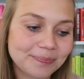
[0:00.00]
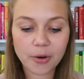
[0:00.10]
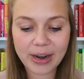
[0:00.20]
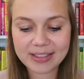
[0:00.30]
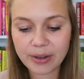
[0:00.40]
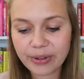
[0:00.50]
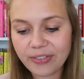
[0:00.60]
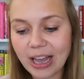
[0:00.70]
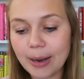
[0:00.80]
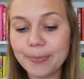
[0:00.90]
All right, then
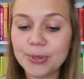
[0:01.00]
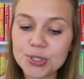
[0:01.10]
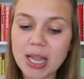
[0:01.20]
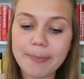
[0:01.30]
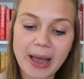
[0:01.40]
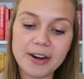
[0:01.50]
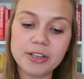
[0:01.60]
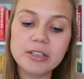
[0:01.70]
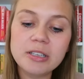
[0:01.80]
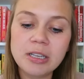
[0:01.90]
we've got Bullseye
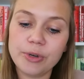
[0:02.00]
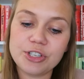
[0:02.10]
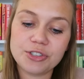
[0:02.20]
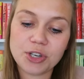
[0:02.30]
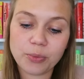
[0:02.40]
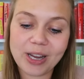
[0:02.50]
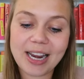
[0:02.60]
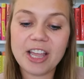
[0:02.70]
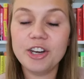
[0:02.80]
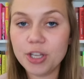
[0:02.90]
Battle, which is to
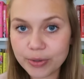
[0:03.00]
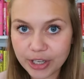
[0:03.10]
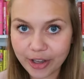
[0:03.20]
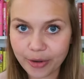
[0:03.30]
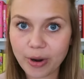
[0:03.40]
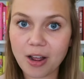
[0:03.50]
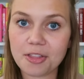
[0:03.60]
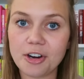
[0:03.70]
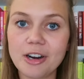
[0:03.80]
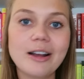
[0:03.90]
read a new to you
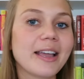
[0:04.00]
author.